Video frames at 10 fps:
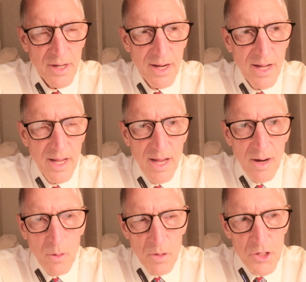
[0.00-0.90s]
Of
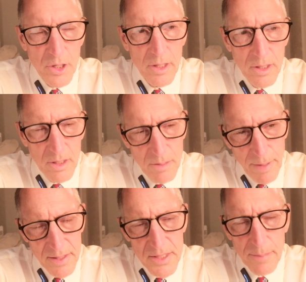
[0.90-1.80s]
course,
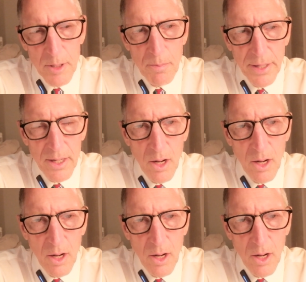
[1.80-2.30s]
by the time you bring it